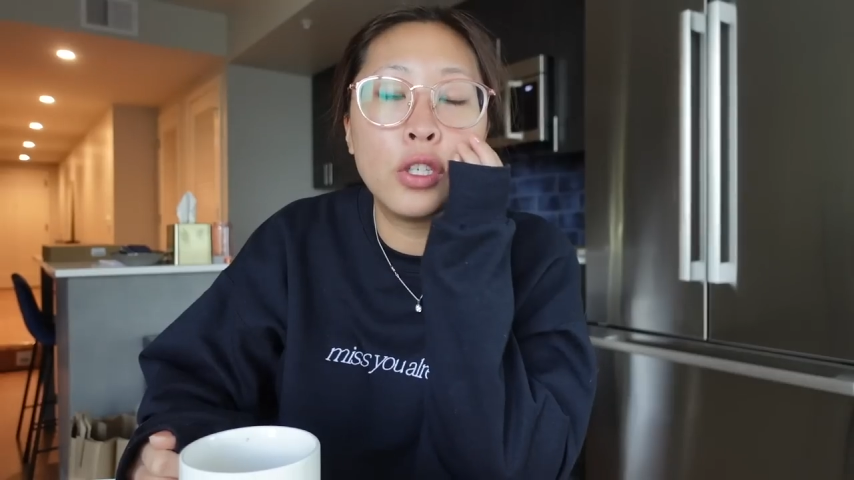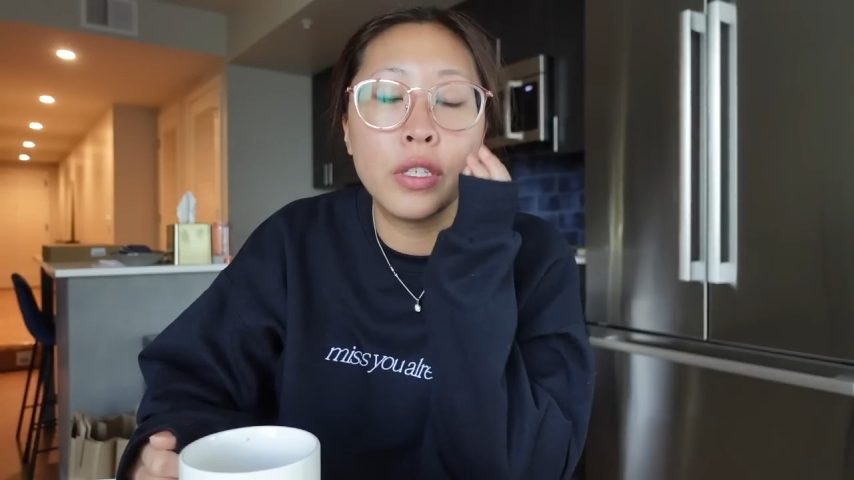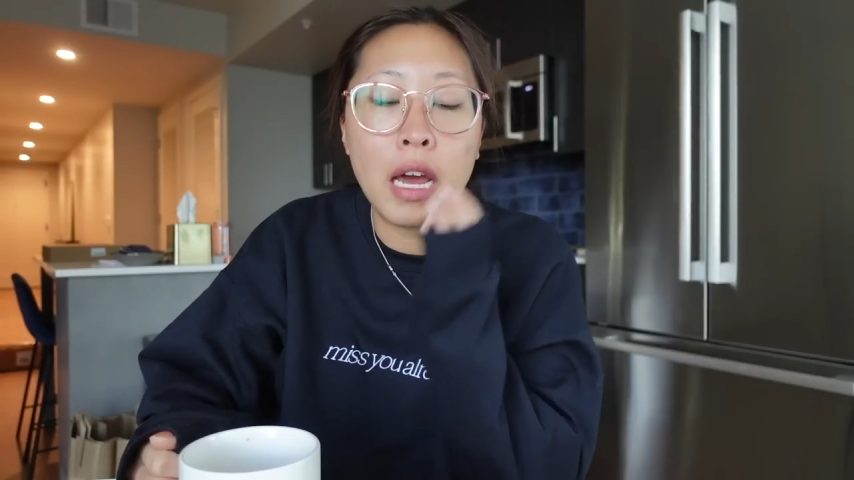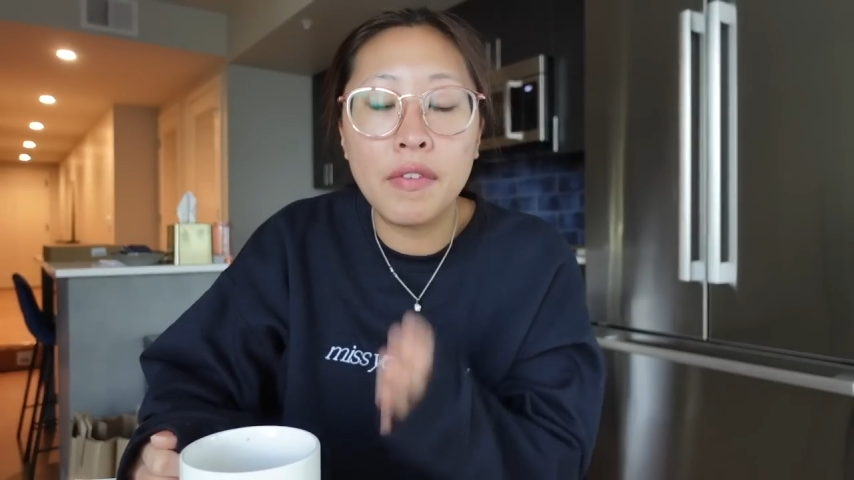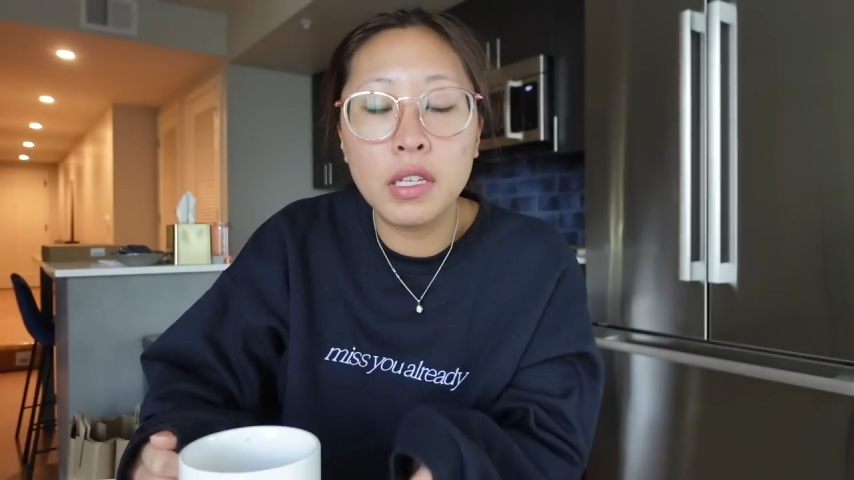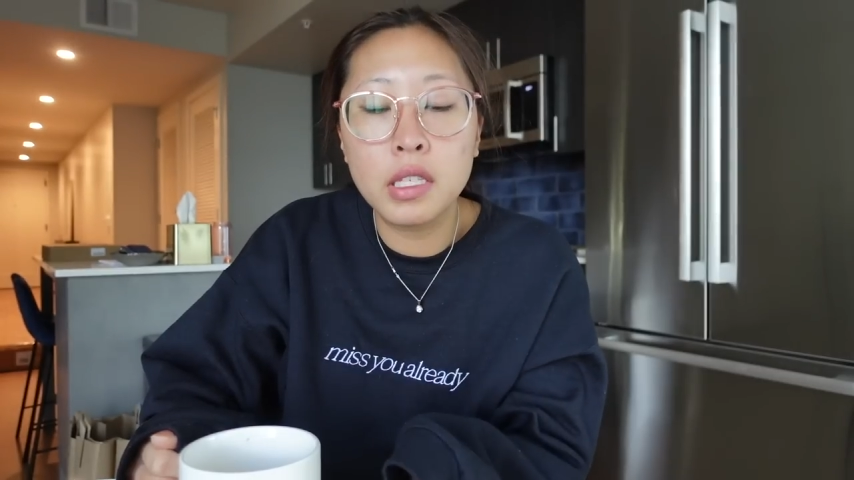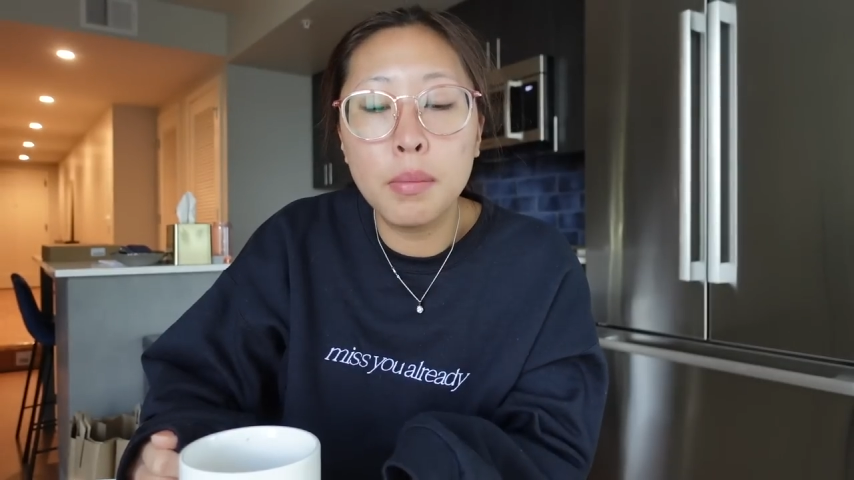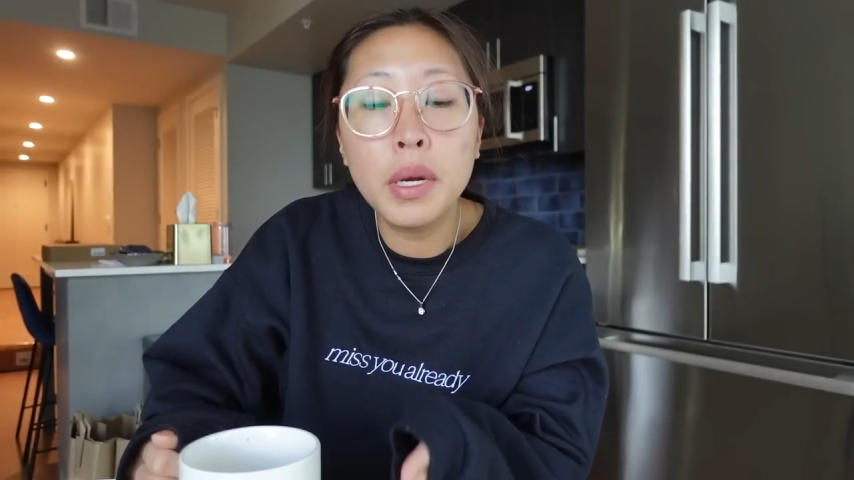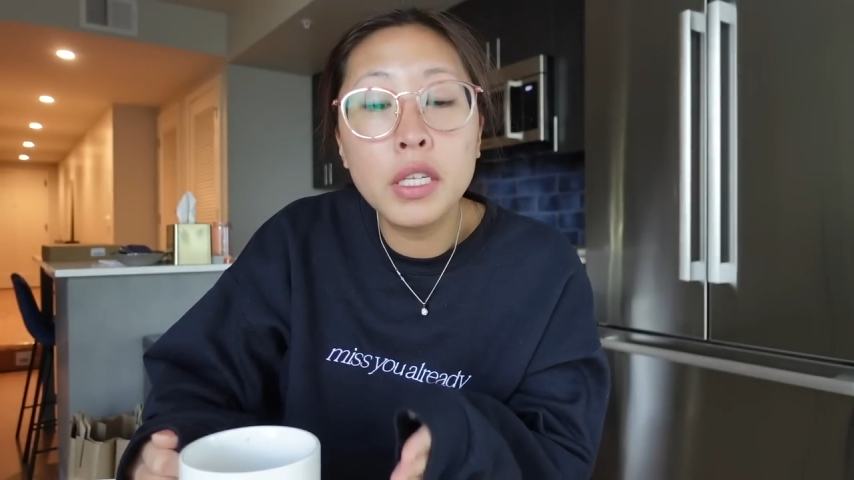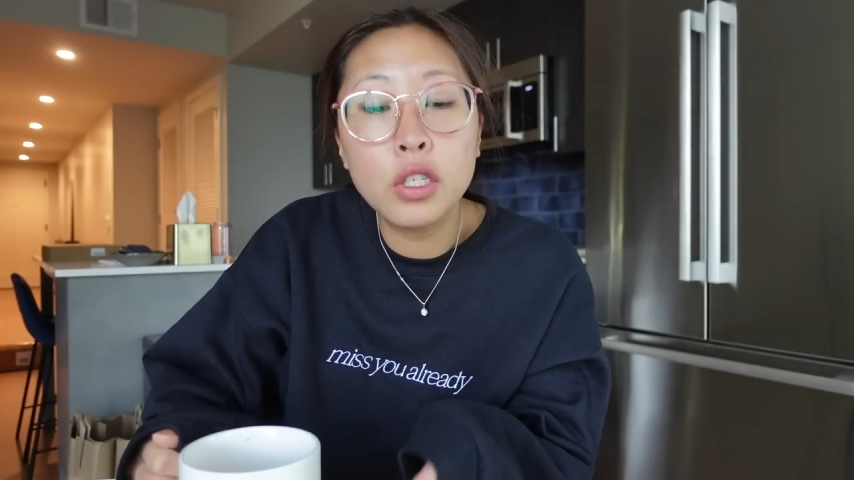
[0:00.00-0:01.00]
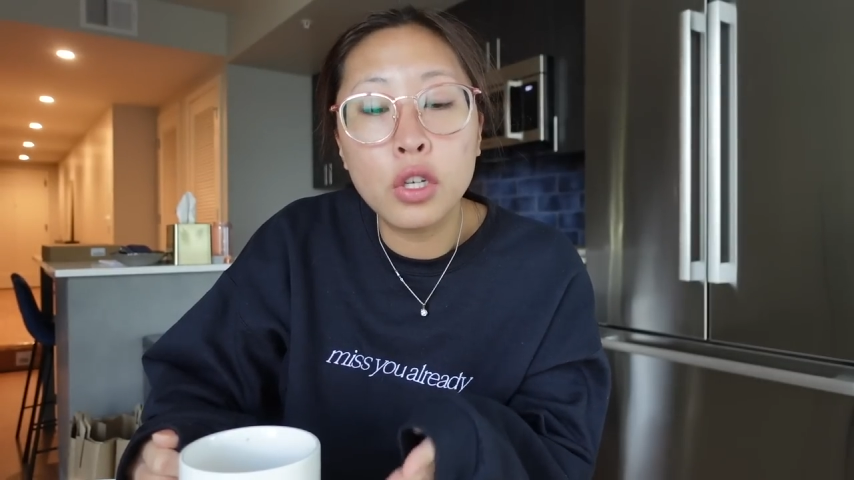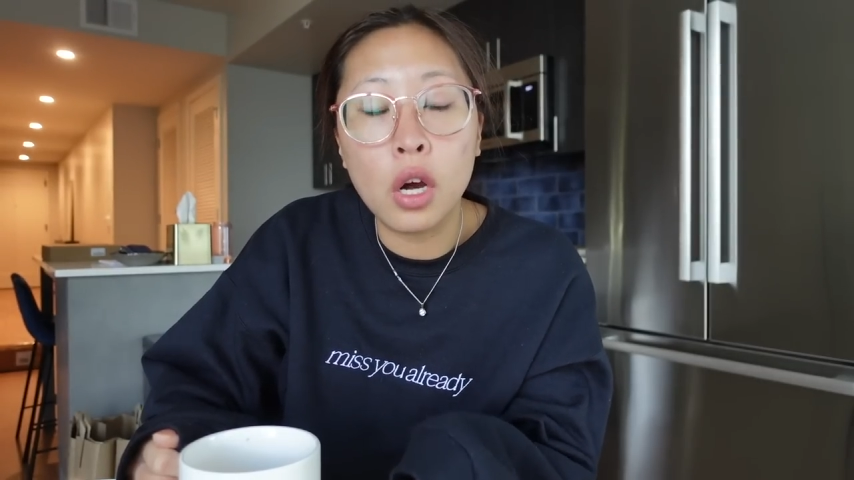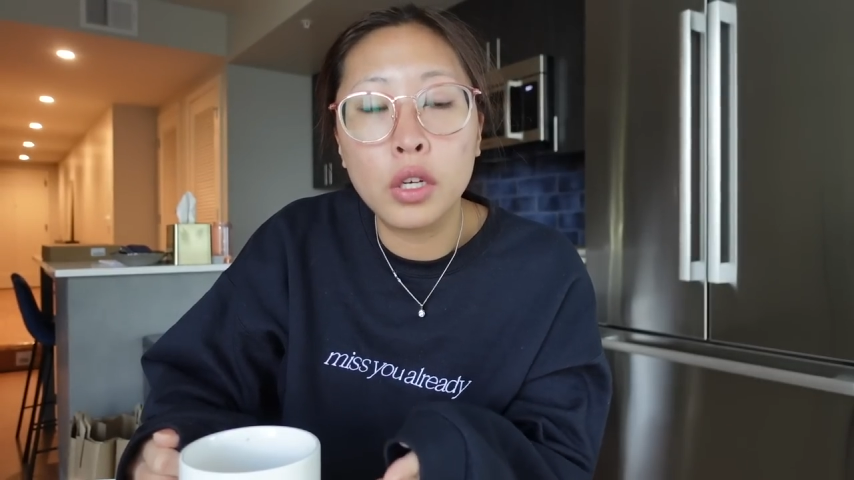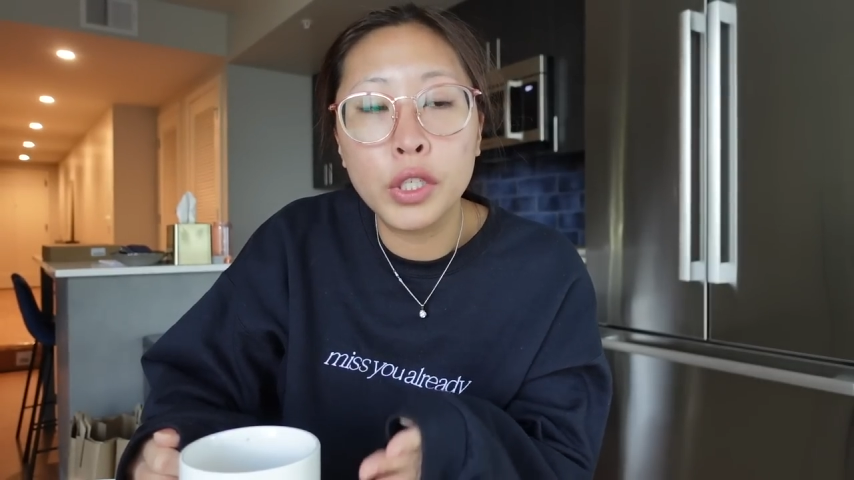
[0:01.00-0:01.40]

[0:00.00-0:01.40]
just having somebody to talk